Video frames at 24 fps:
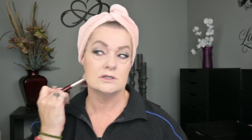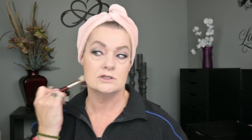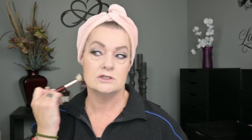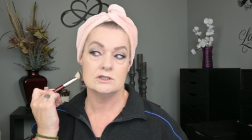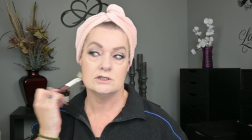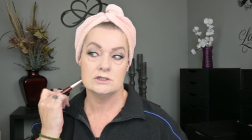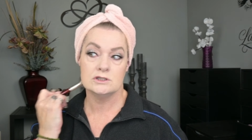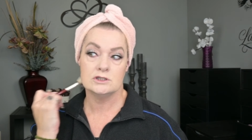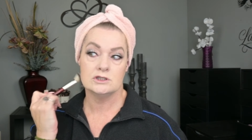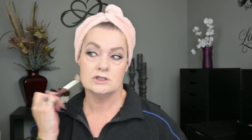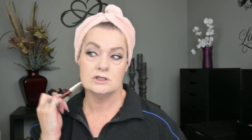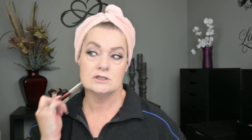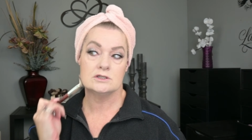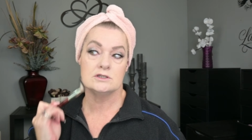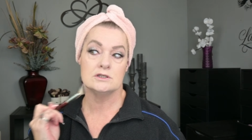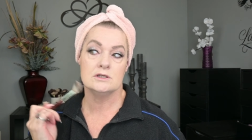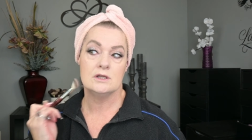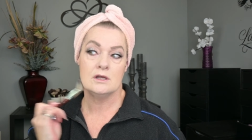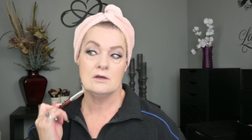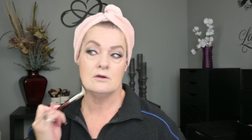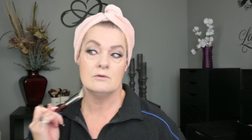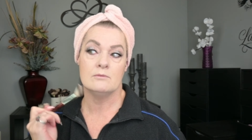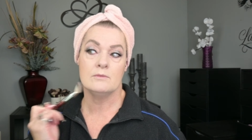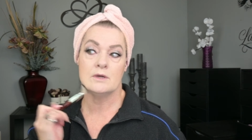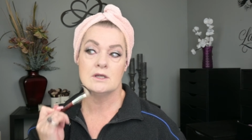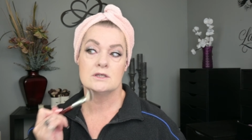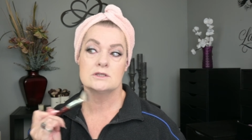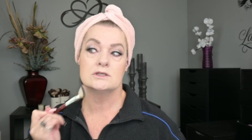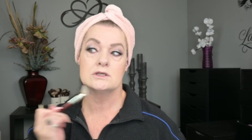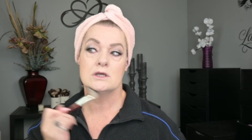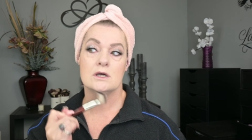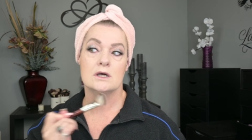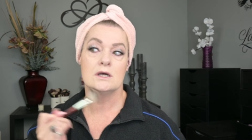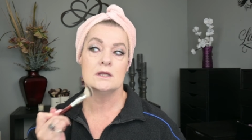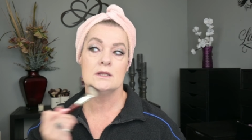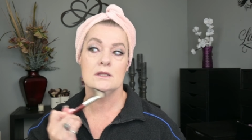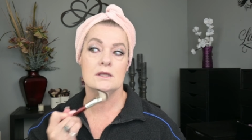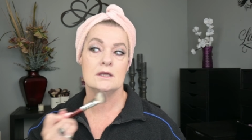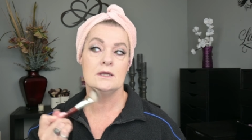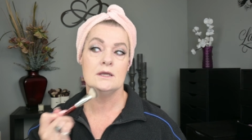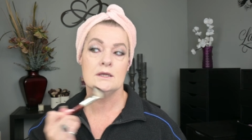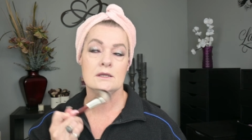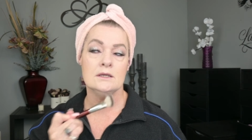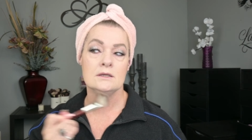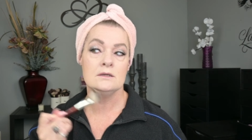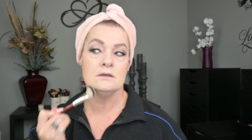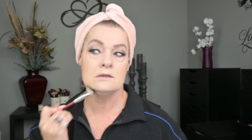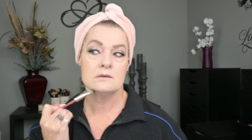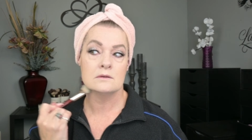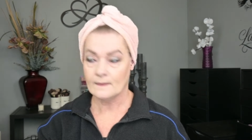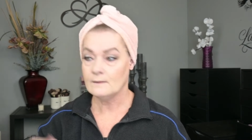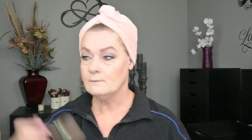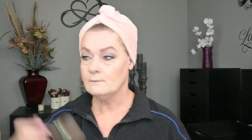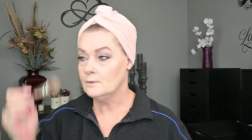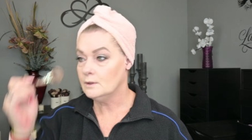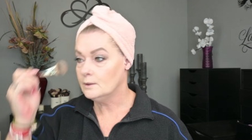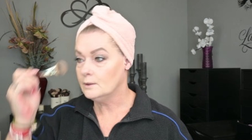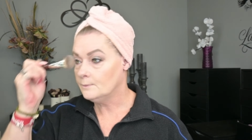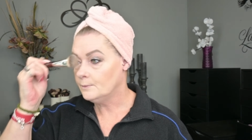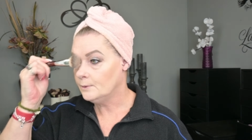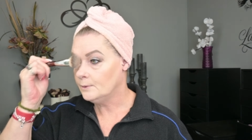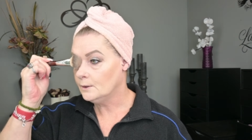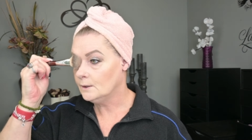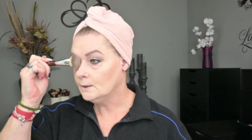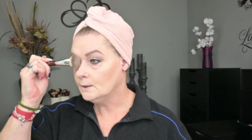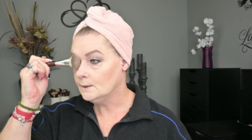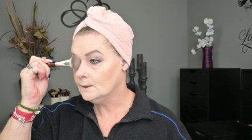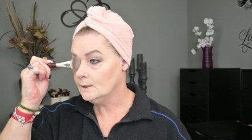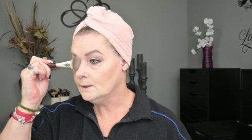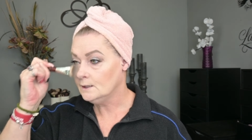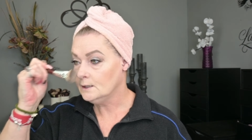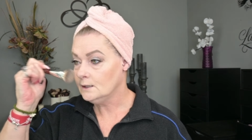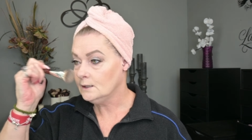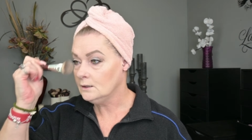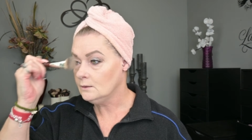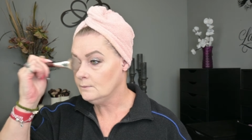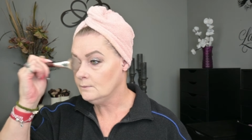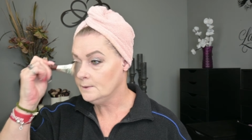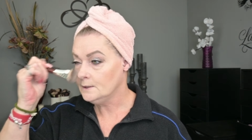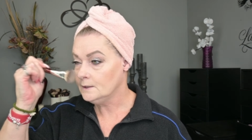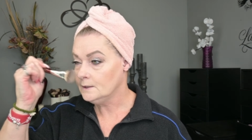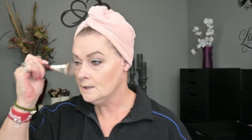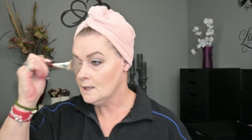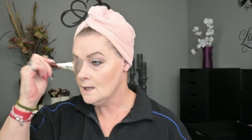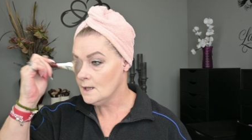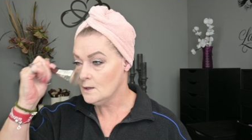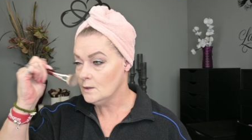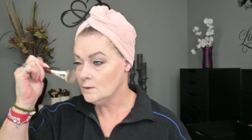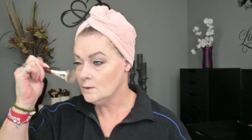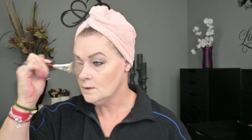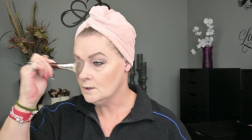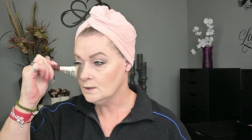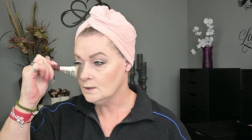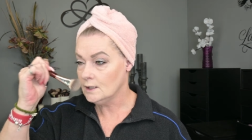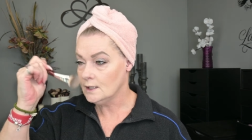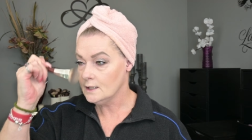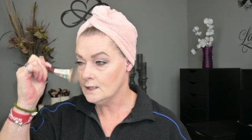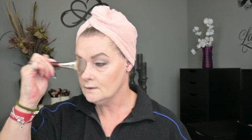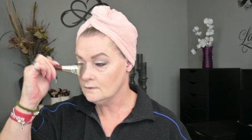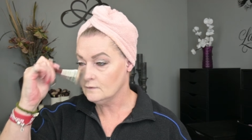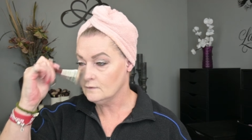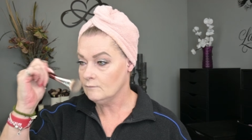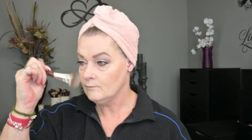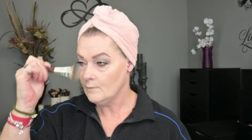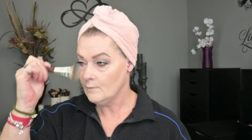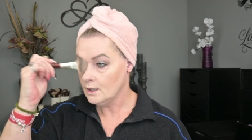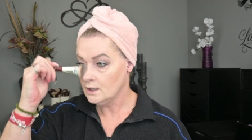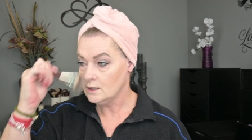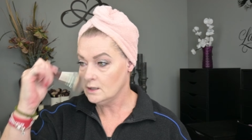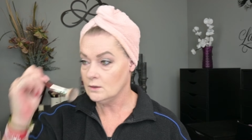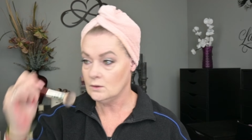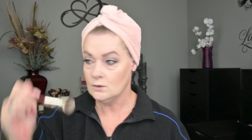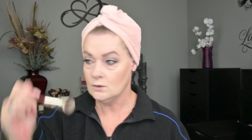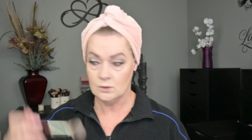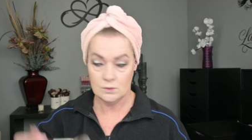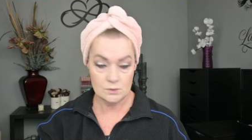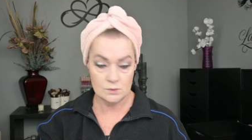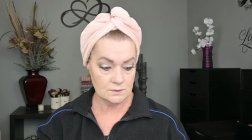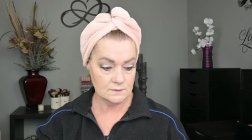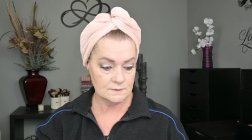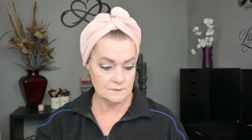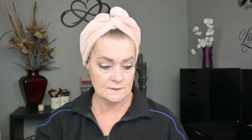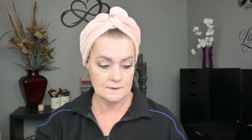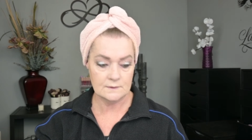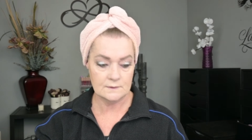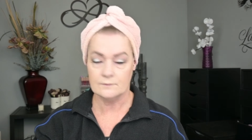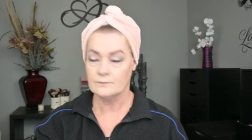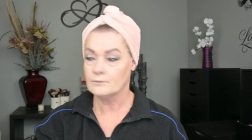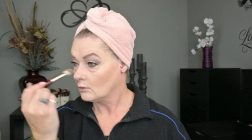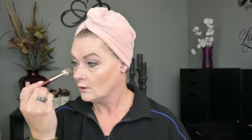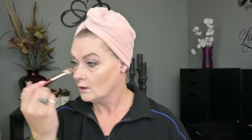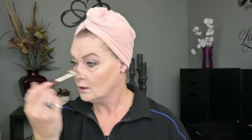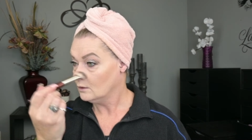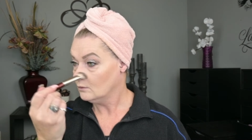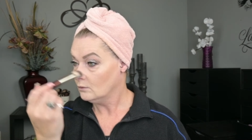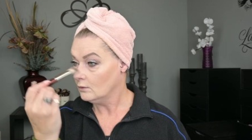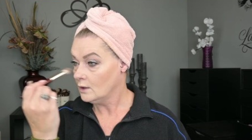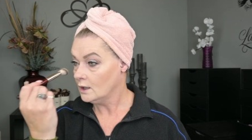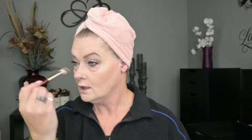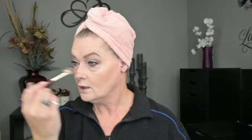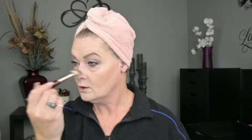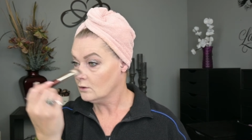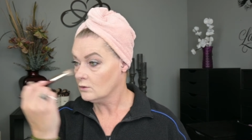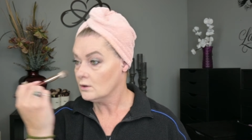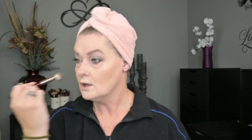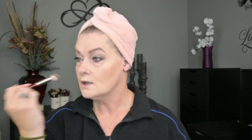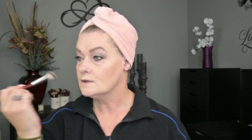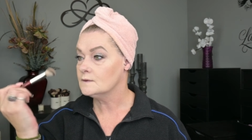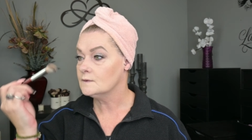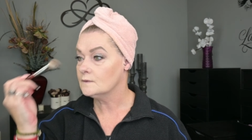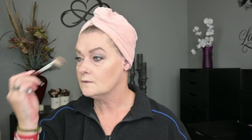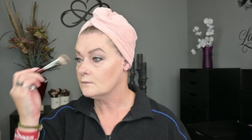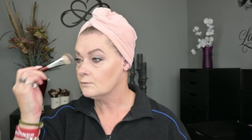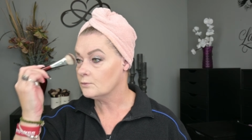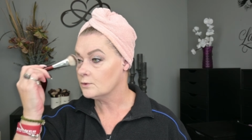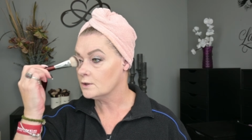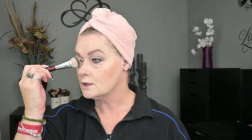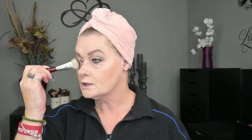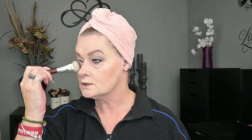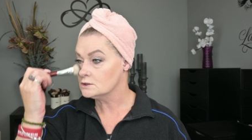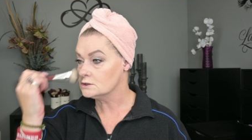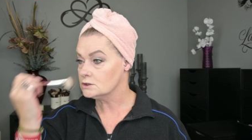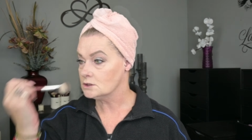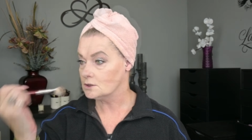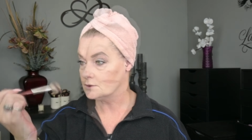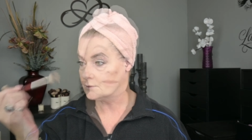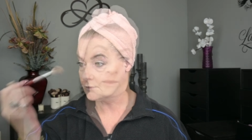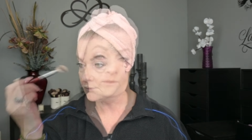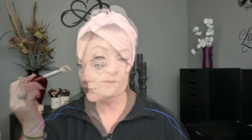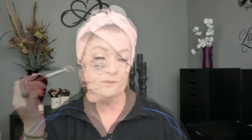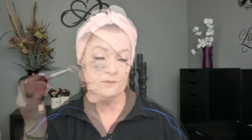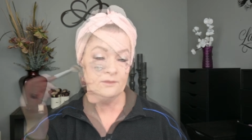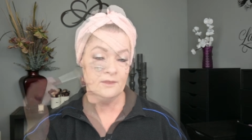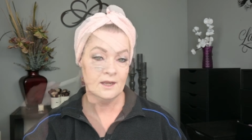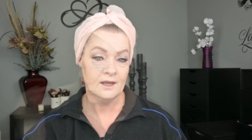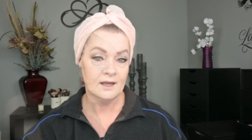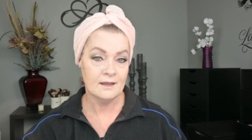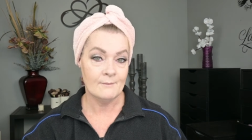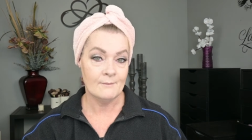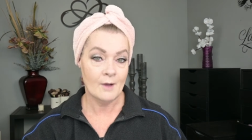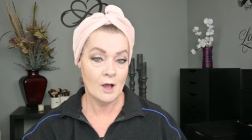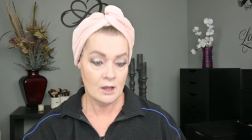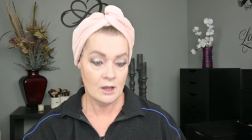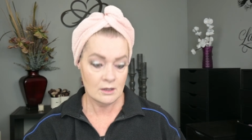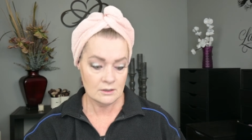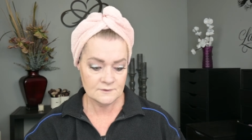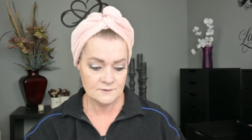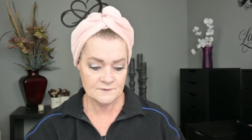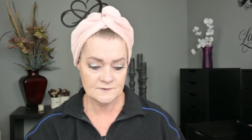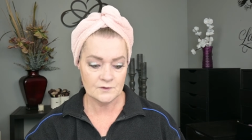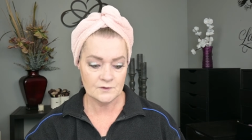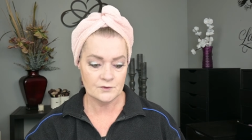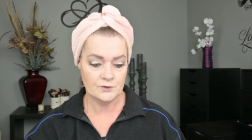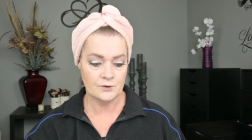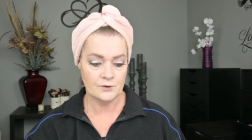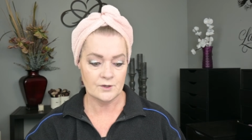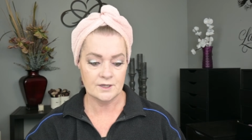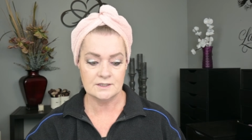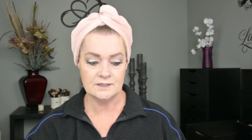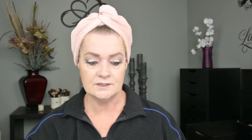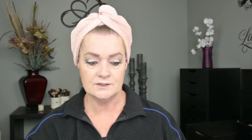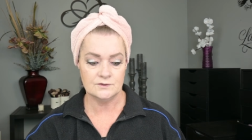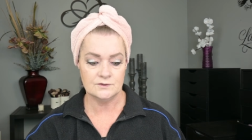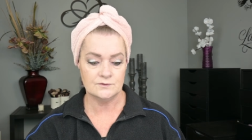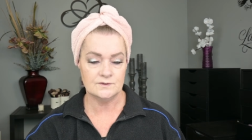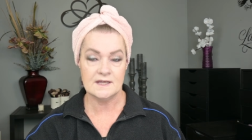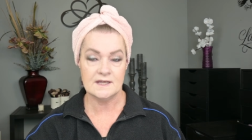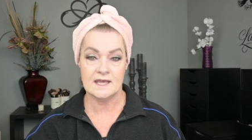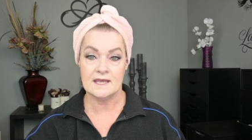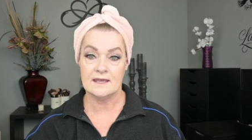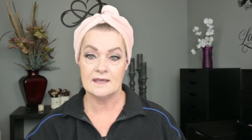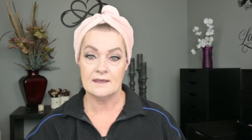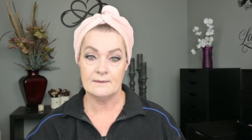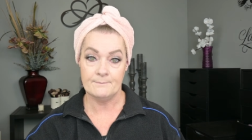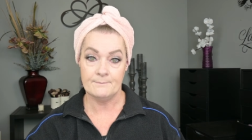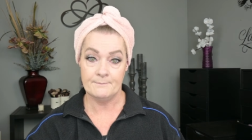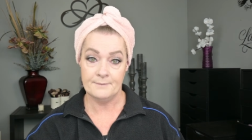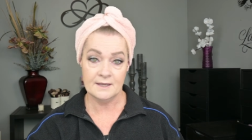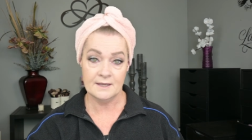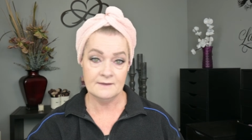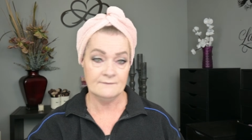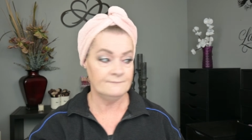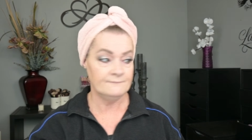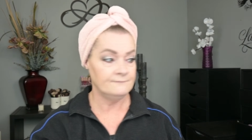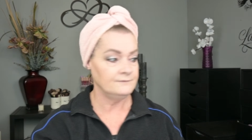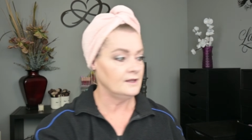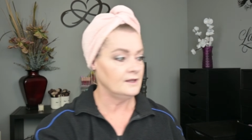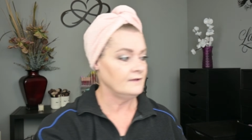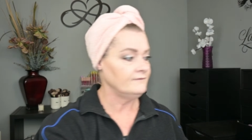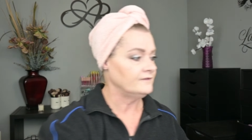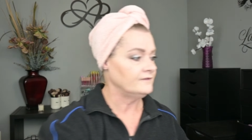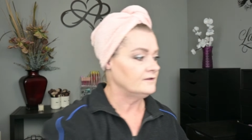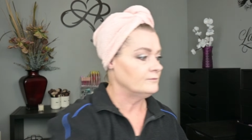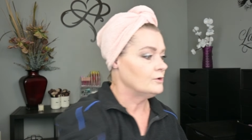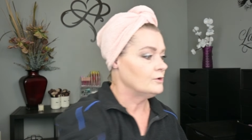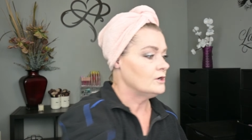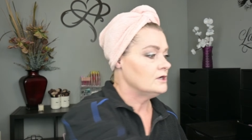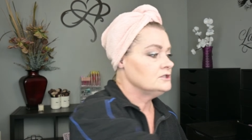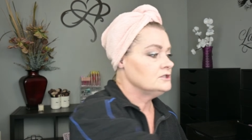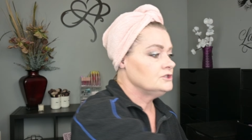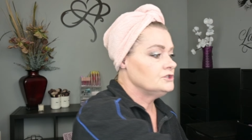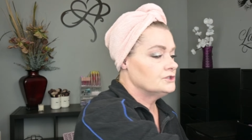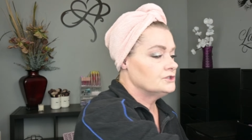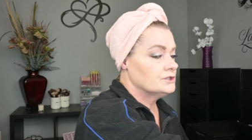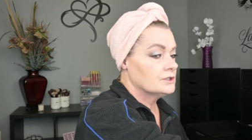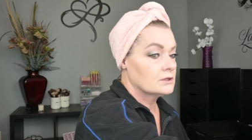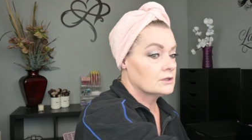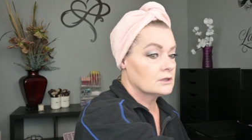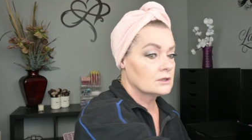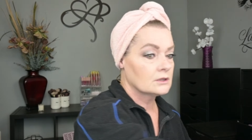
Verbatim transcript: just chisel out my jawline. I'm going to put a little bit down the length of my nose and right across the bridge. Then I'm also going to take a big fluffy brush